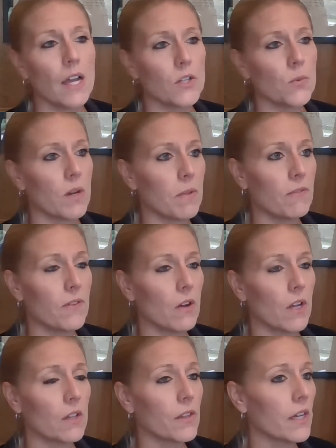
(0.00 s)
I just want to be
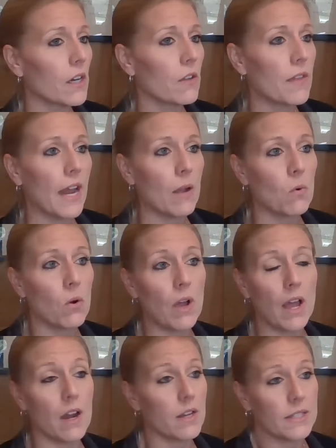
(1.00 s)
very clear that I
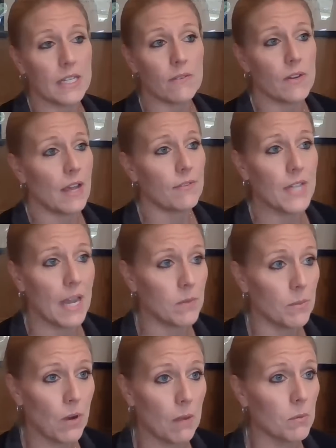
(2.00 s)
won't honestly even have
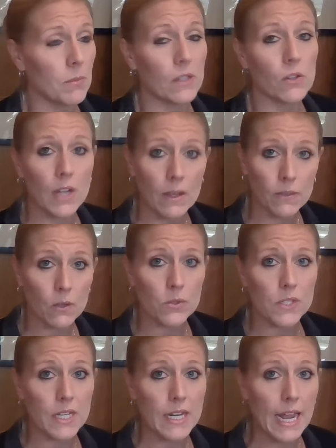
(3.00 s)
time to probably look at
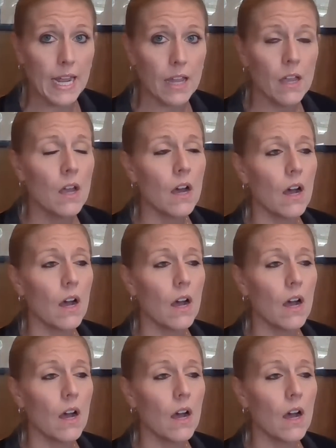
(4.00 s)
those today.